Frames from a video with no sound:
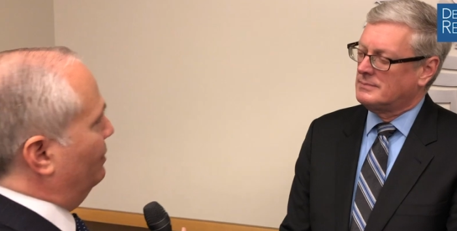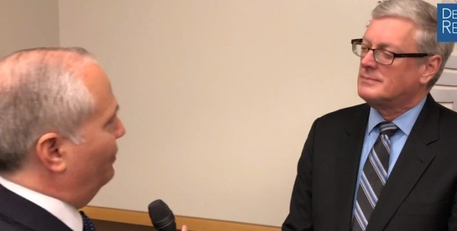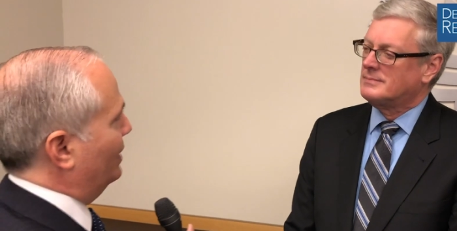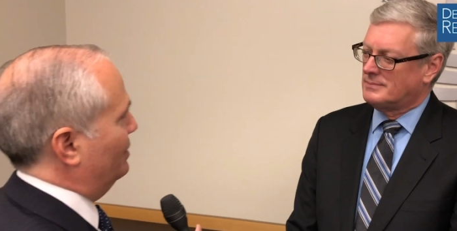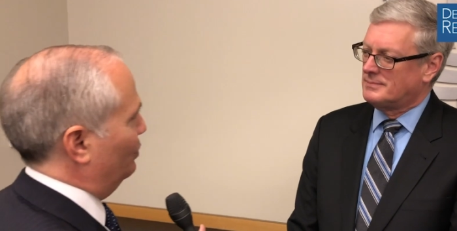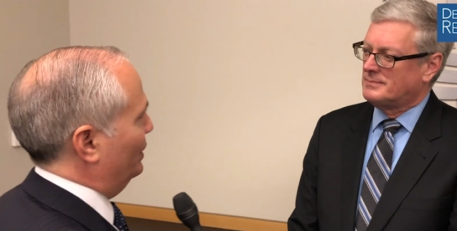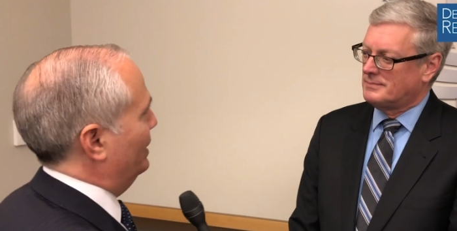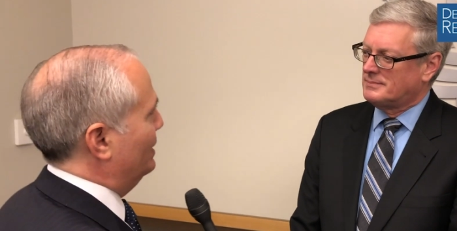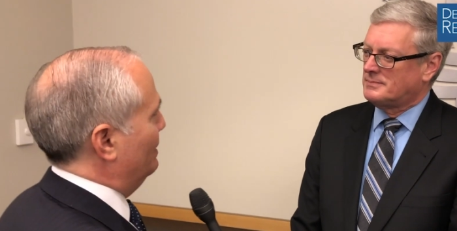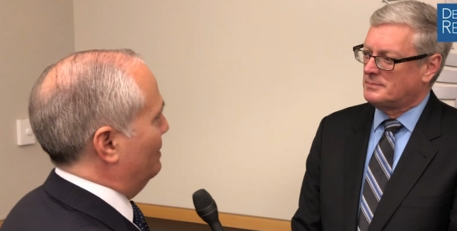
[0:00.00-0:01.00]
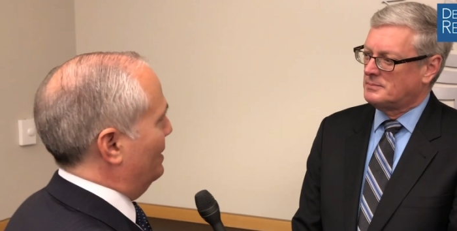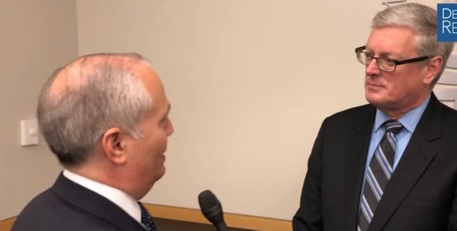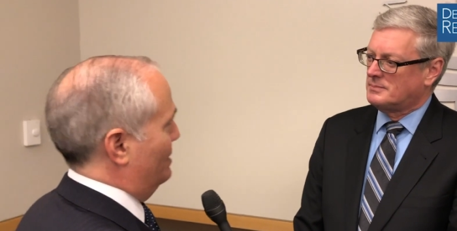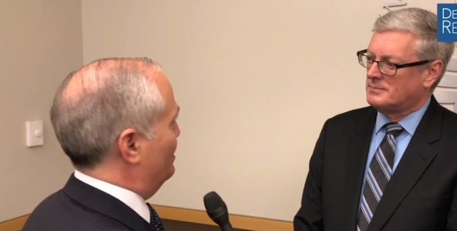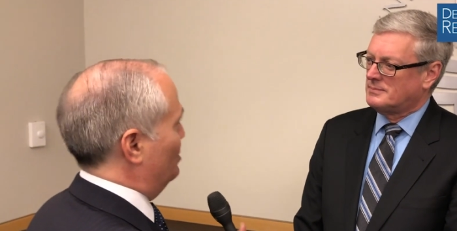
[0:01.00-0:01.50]
Speaker 1: effectively.
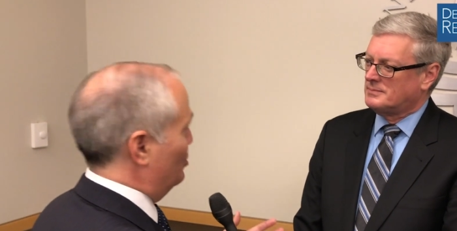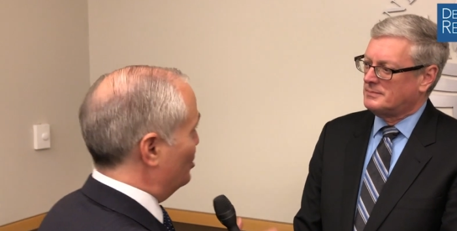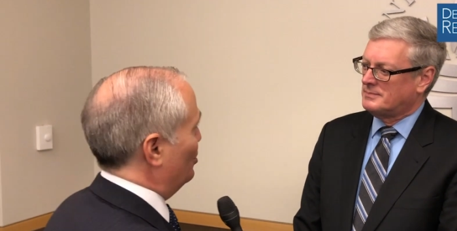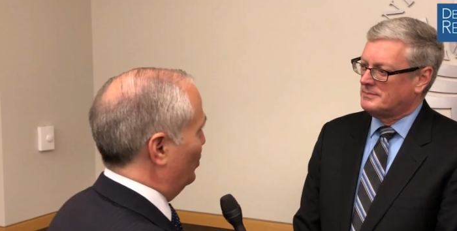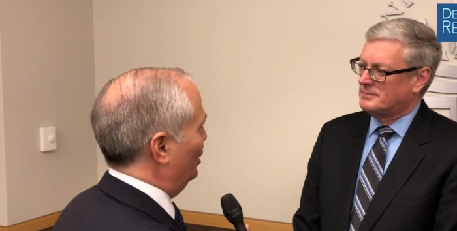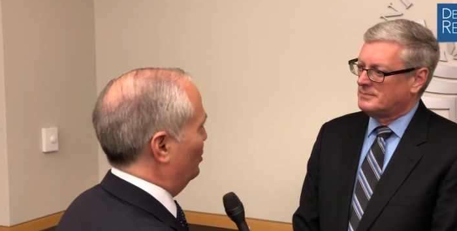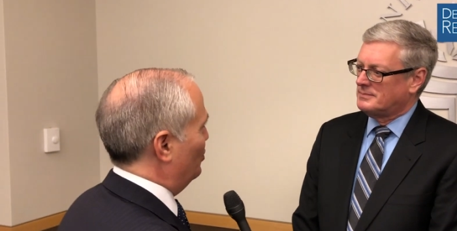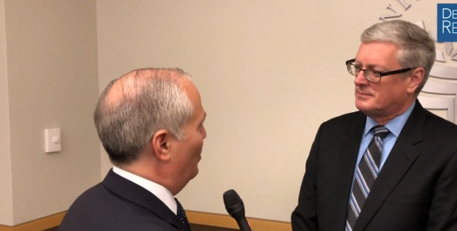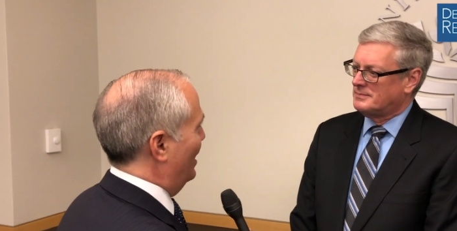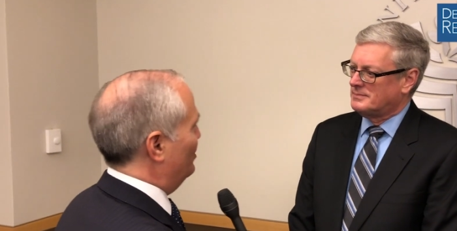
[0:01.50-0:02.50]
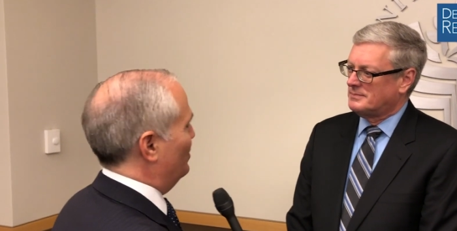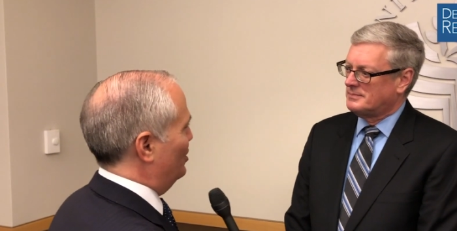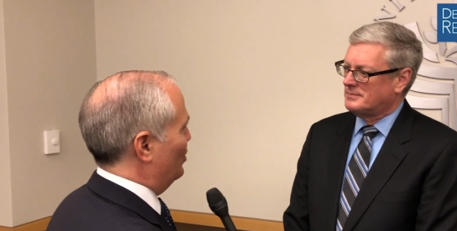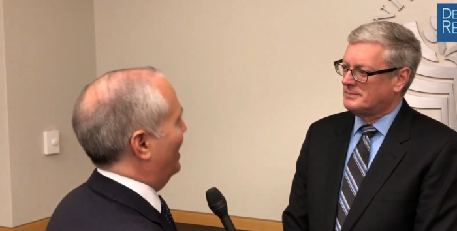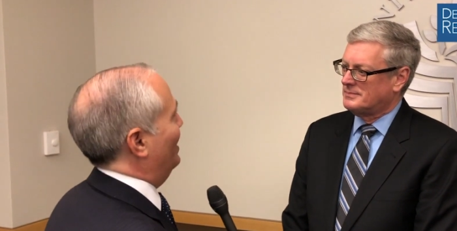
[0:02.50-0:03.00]
This is just a really good reminder
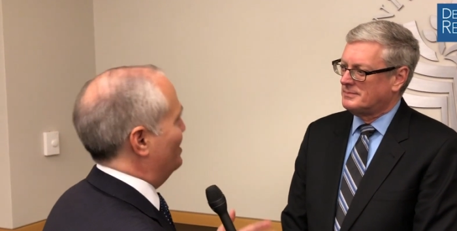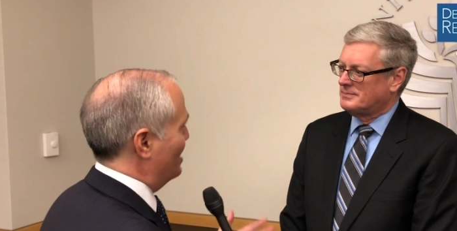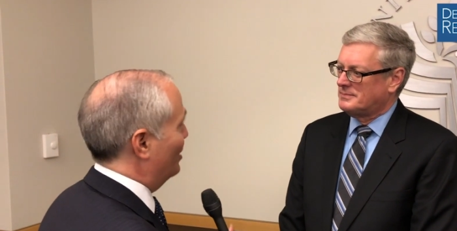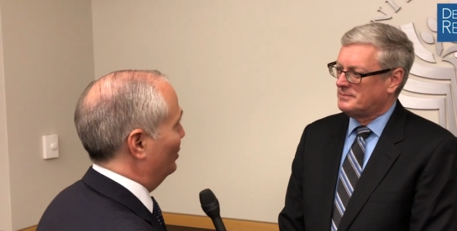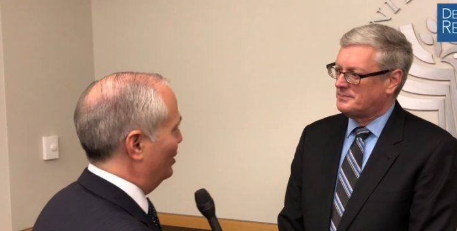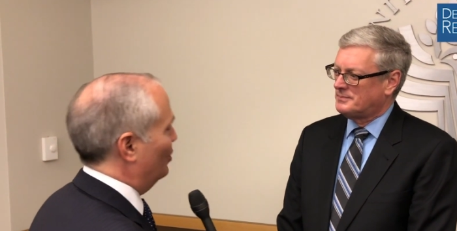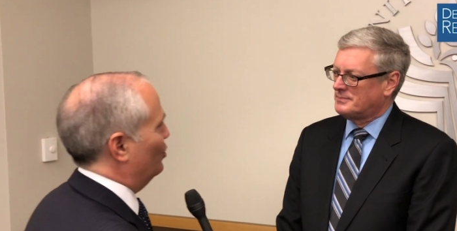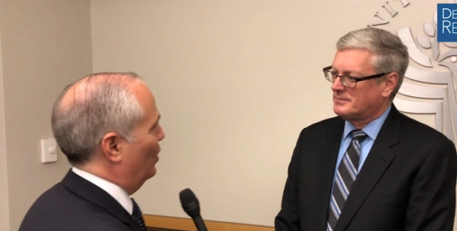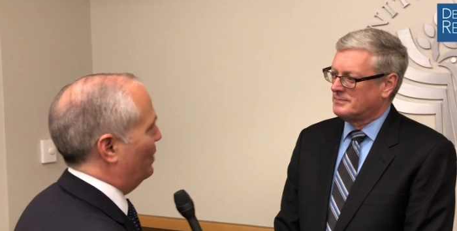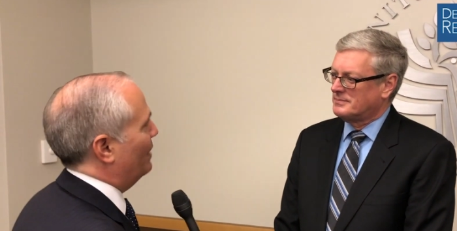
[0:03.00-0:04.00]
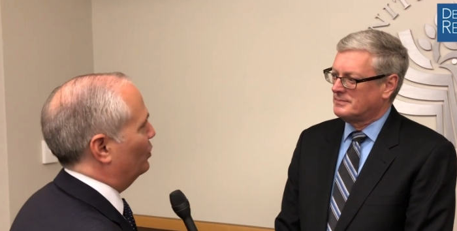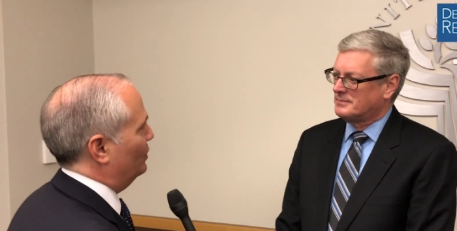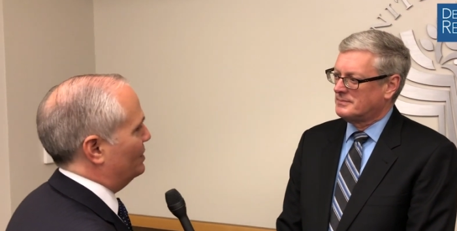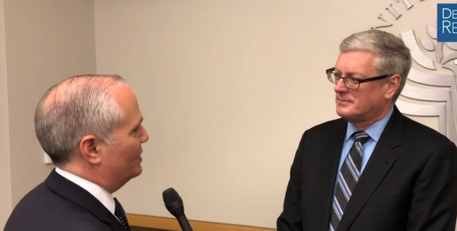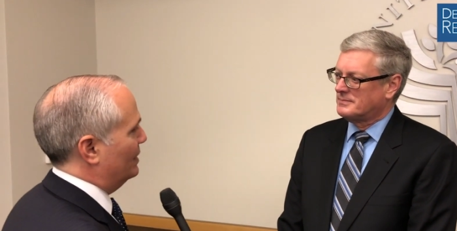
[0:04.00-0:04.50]
that you can't entirely go to a
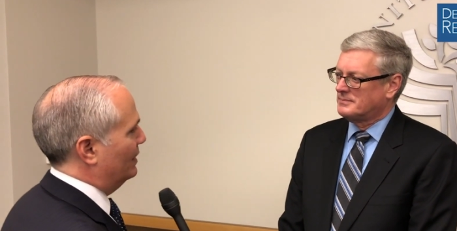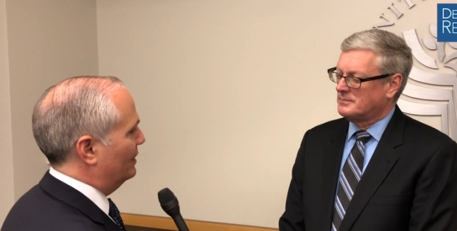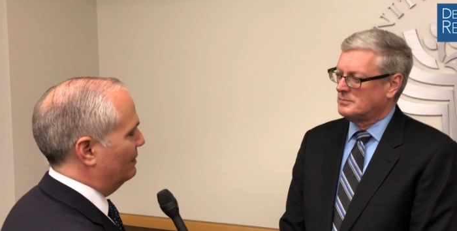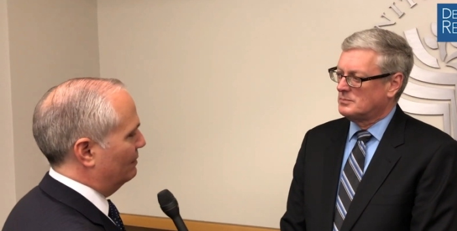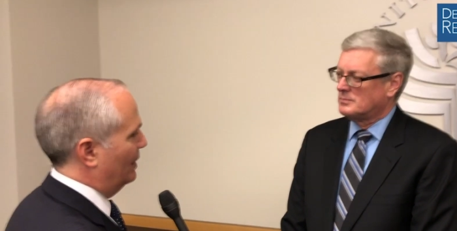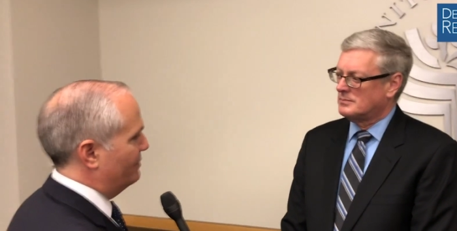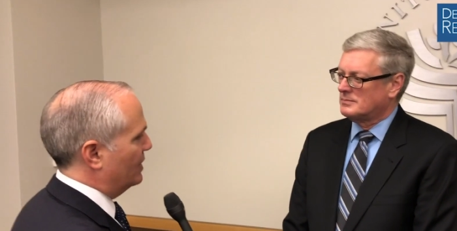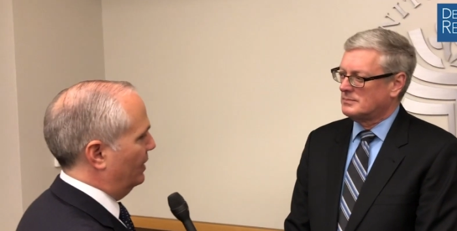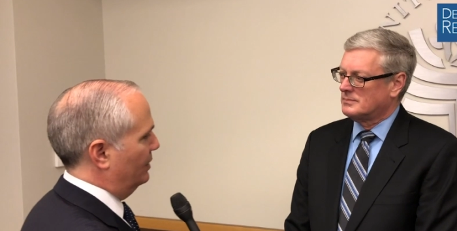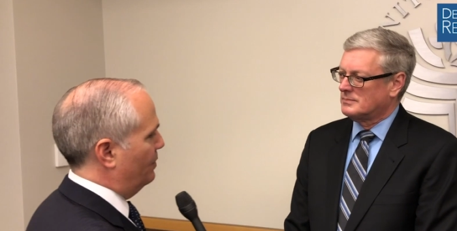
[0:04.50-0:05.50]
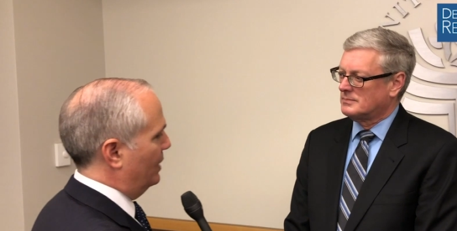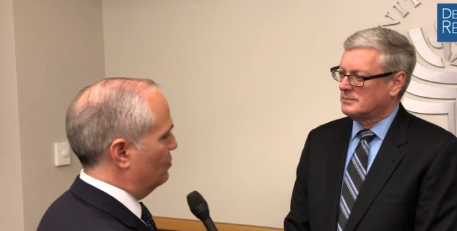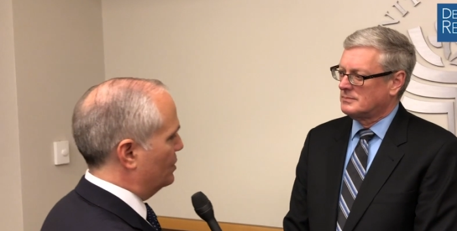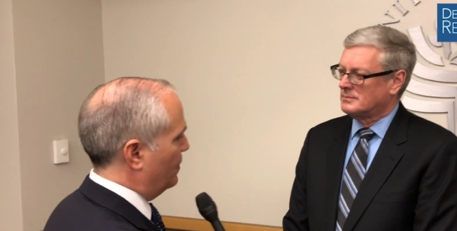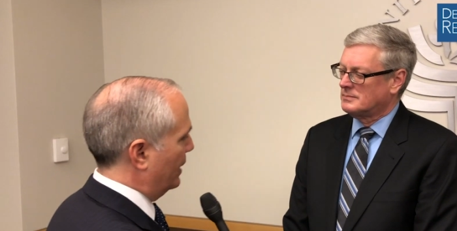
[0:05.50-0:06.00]
paperless uh, lifestyle in many
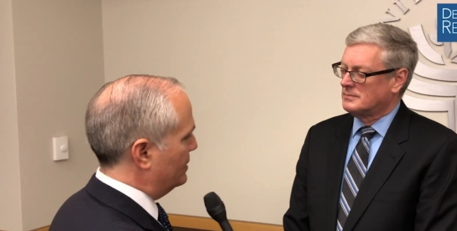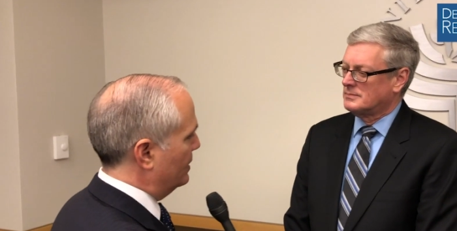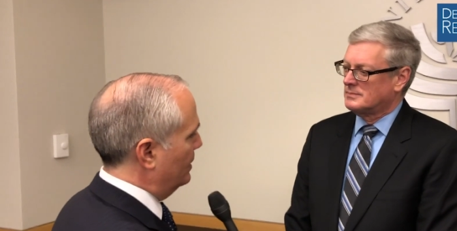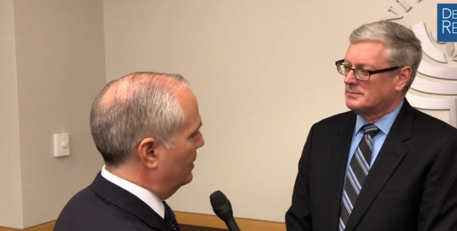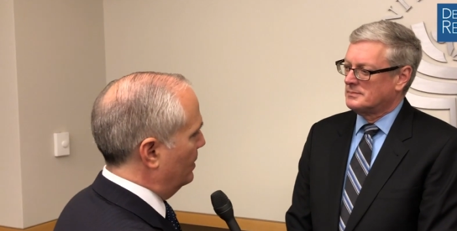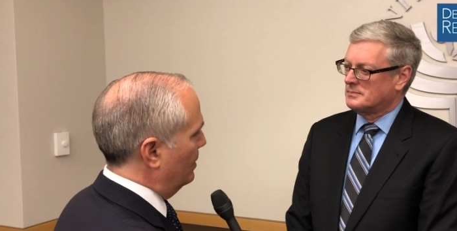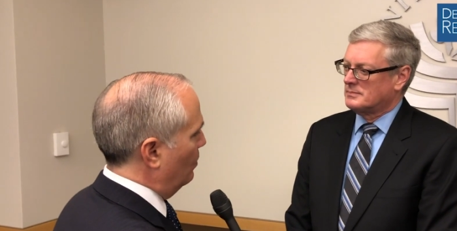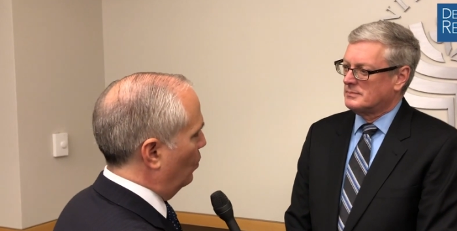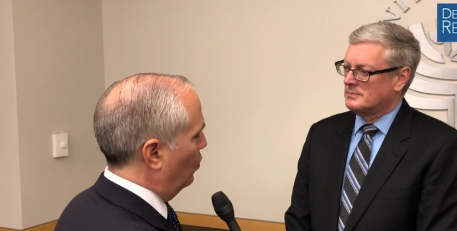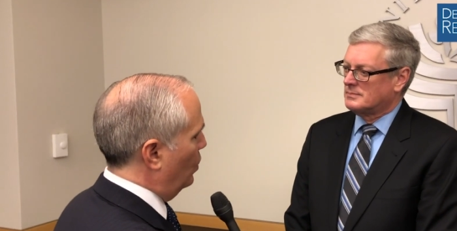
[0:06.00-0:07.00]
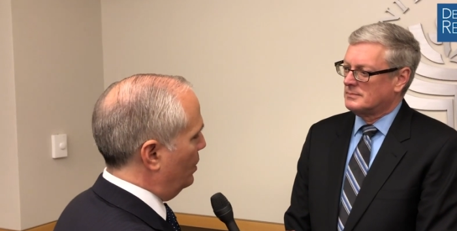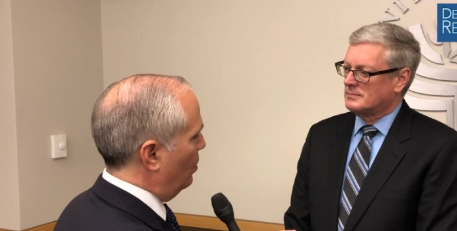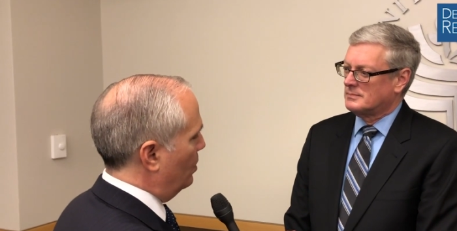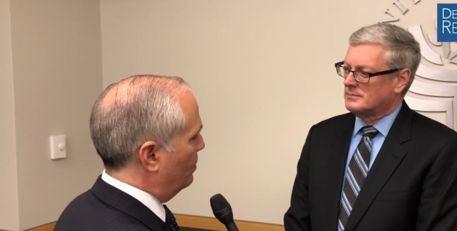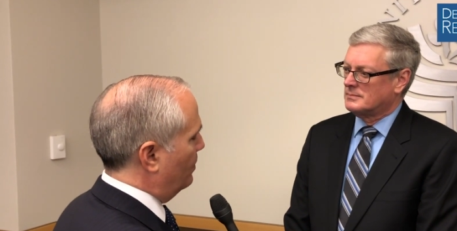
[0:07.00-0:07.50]
respects. What
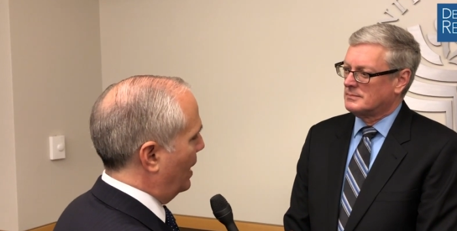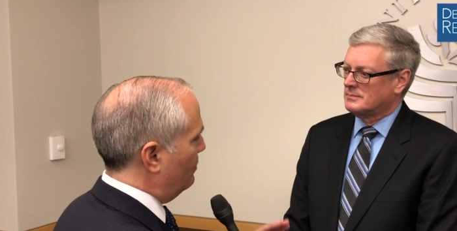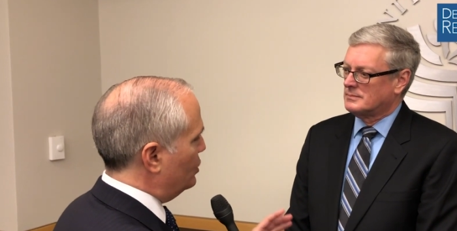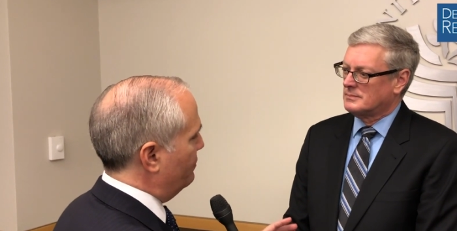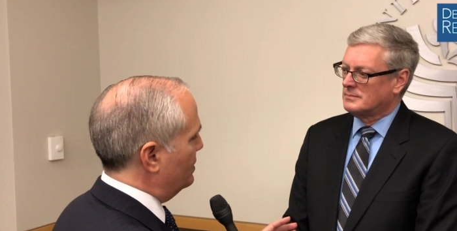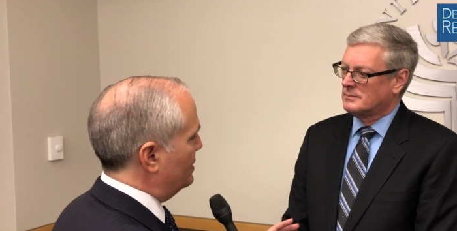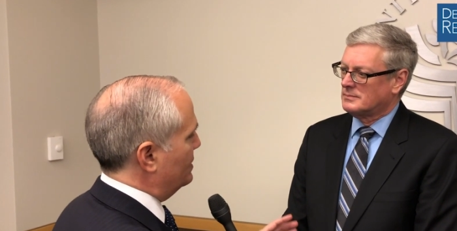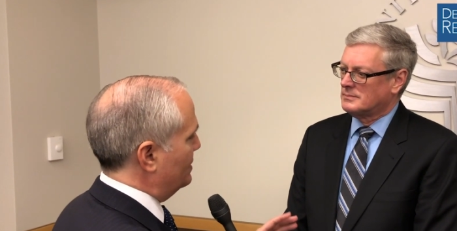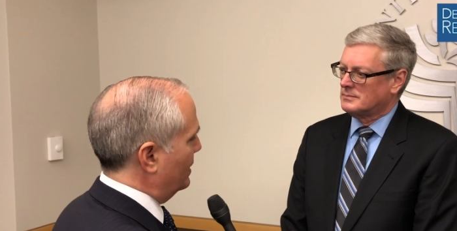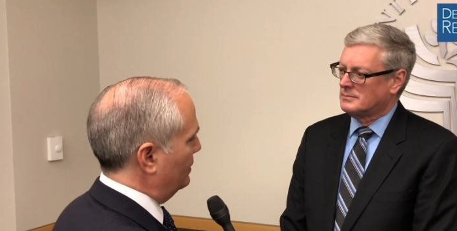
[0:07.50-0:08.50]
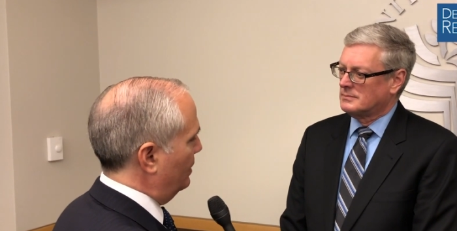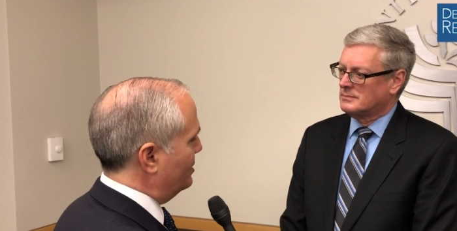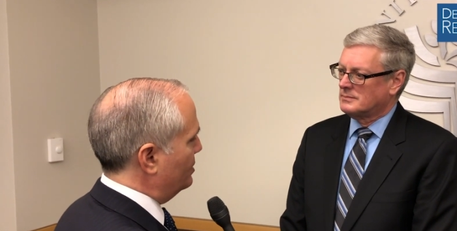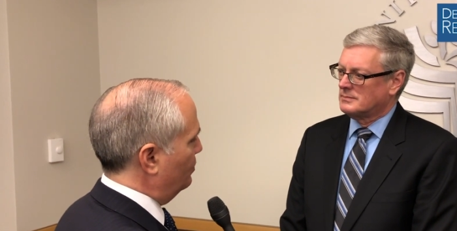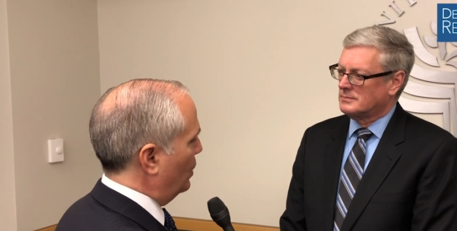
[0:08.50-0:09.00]
are how much of this is a technological